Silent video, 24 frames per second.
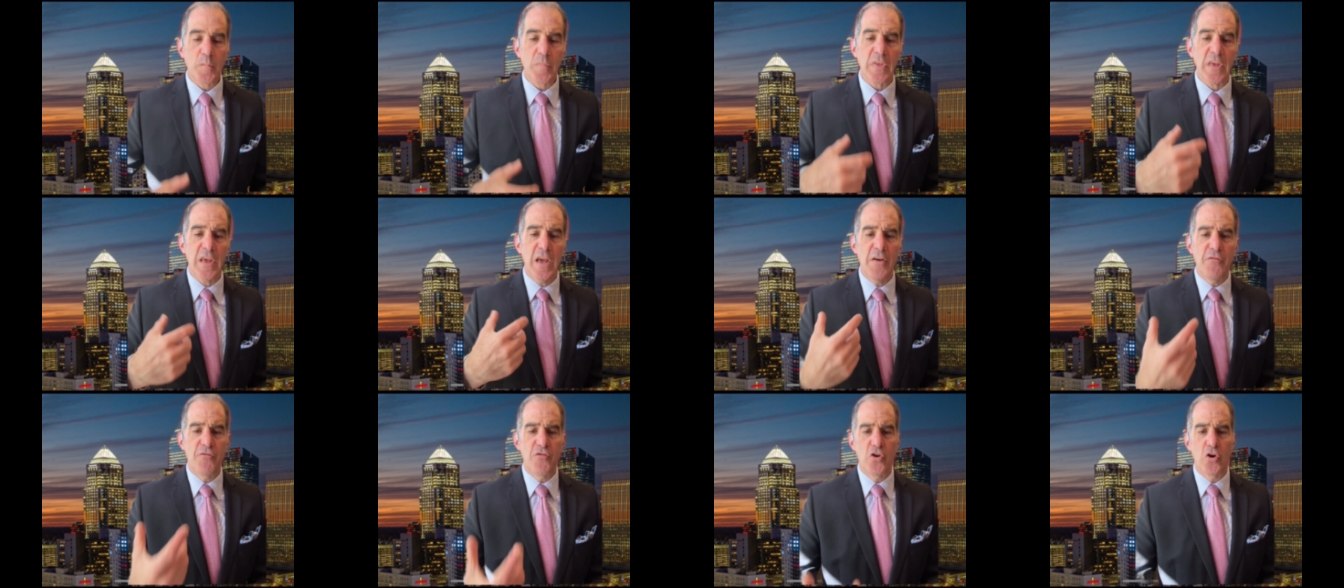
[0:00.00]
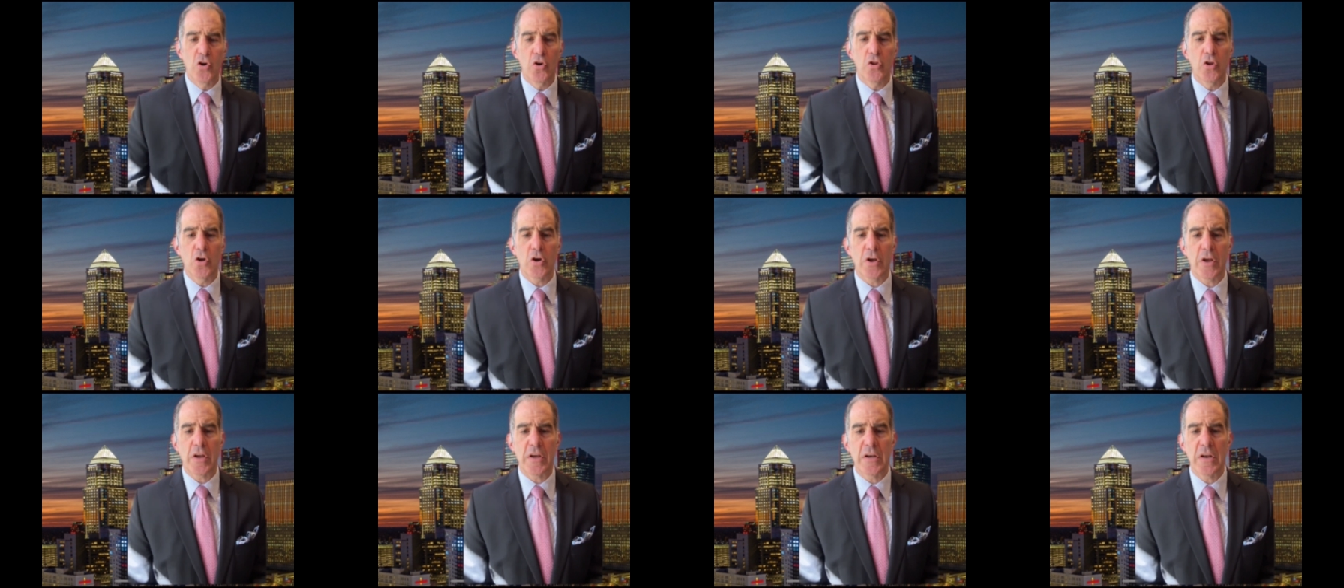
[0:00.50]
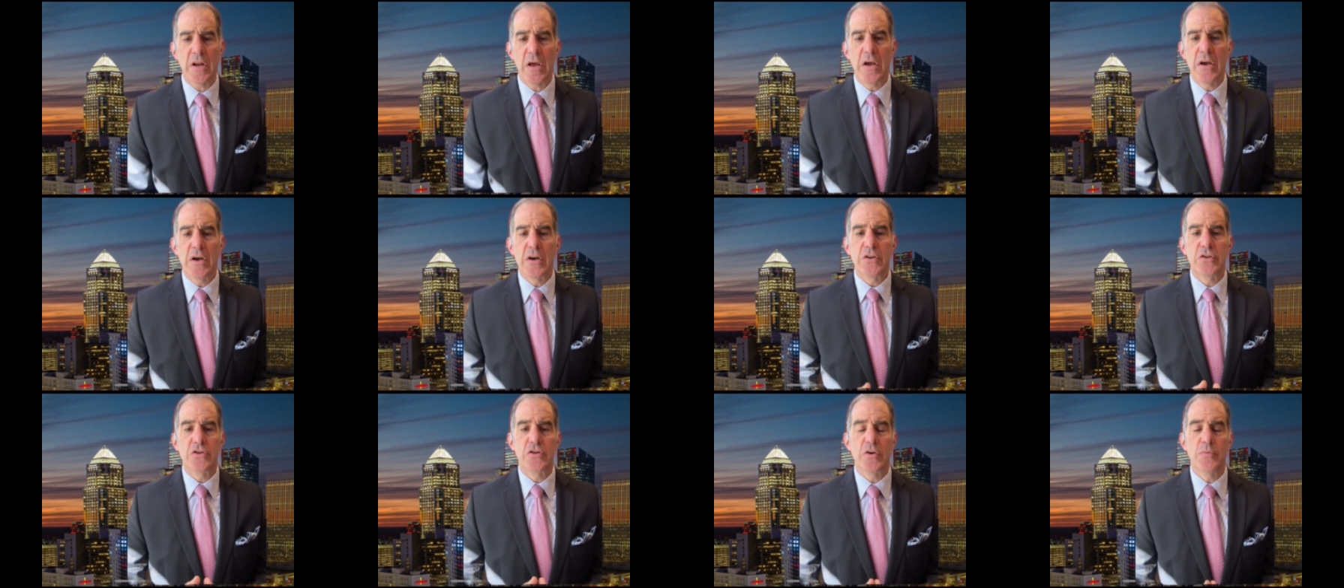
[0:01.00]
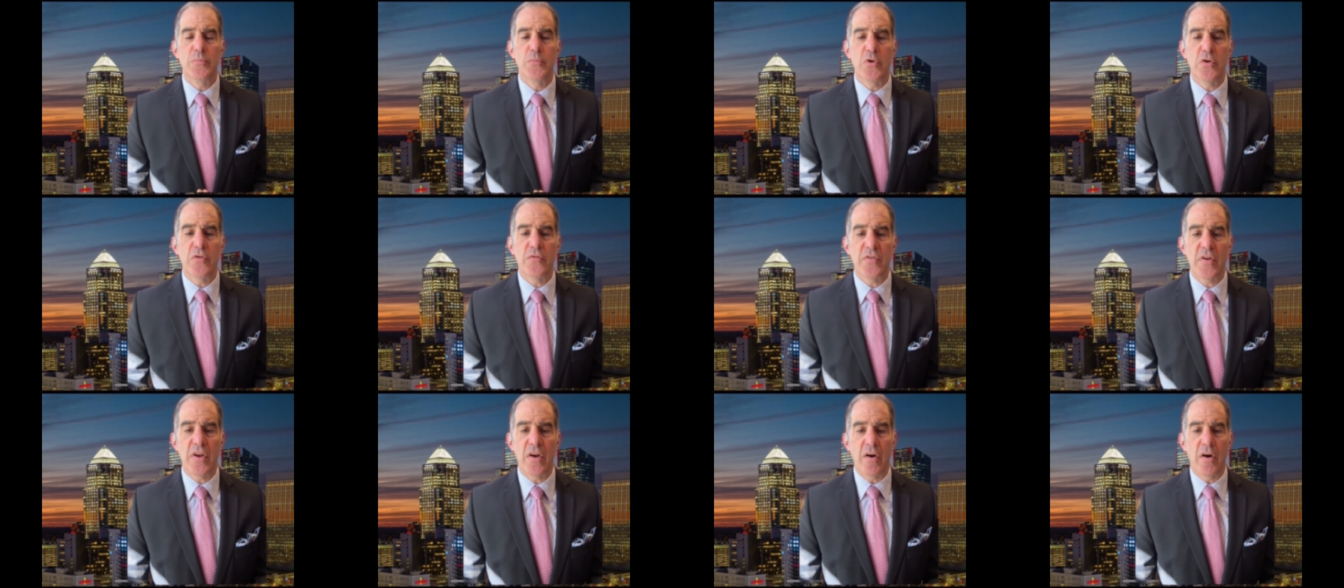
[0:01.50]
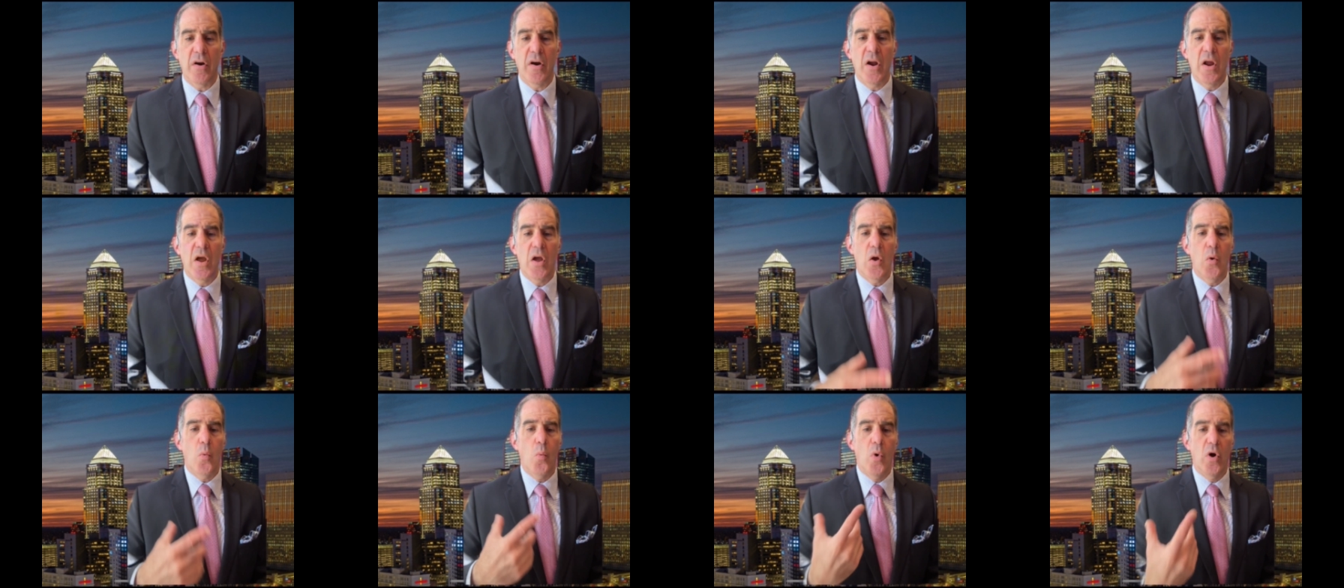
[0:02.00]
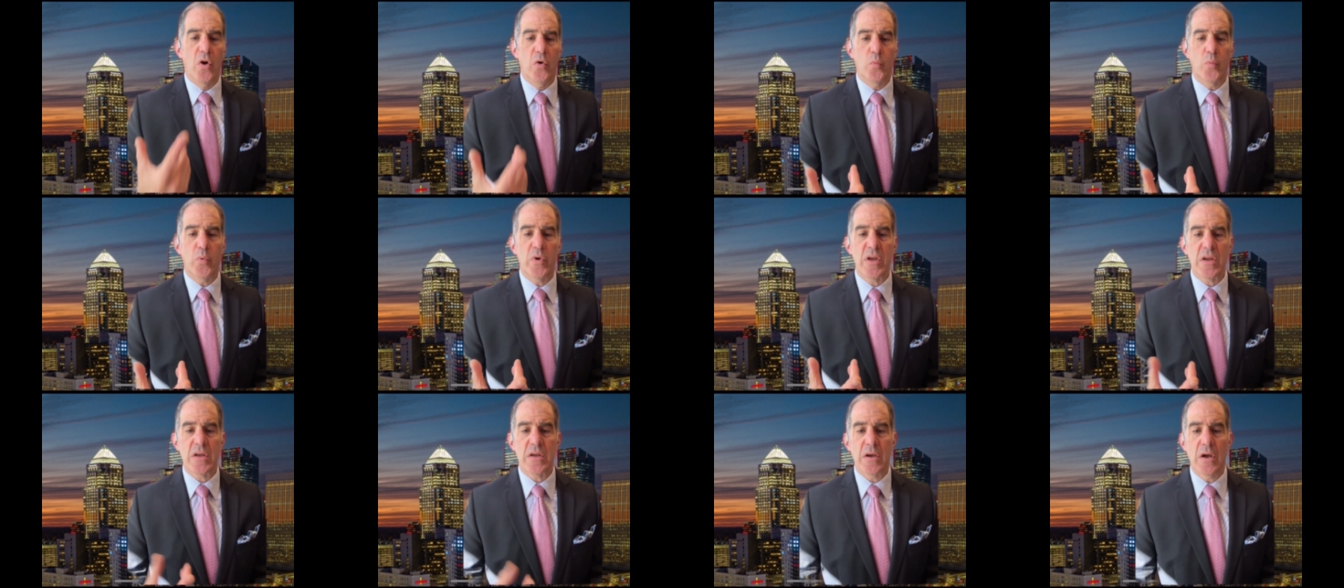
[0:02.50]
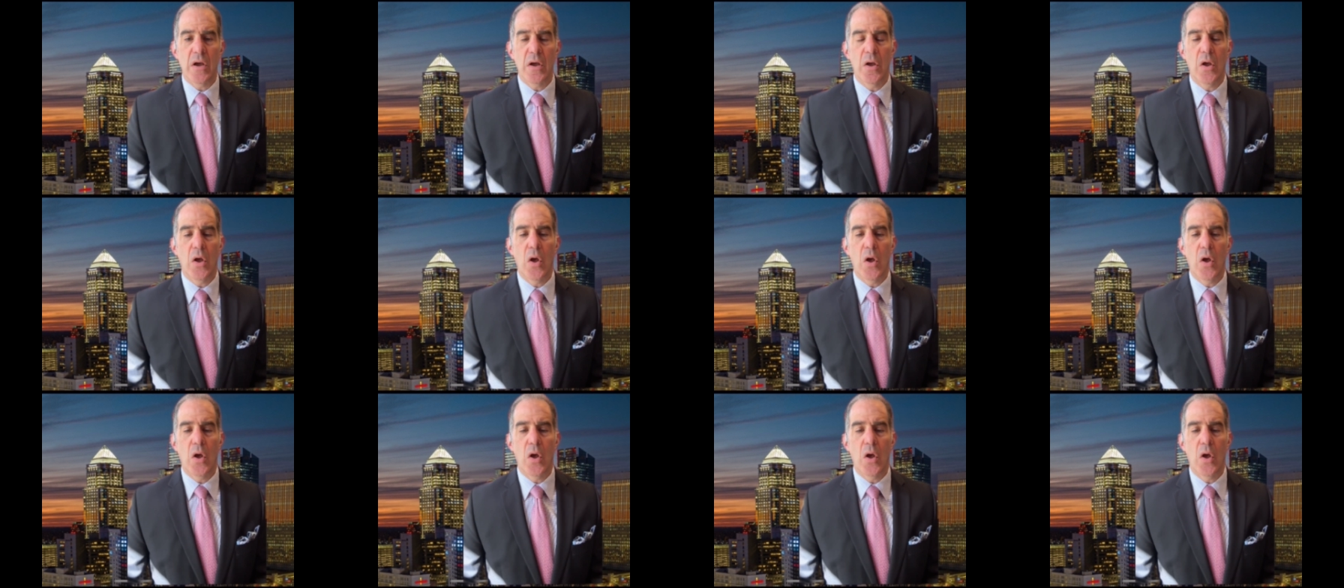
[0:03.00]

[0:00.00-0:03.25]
If you're looking to move here 1 week,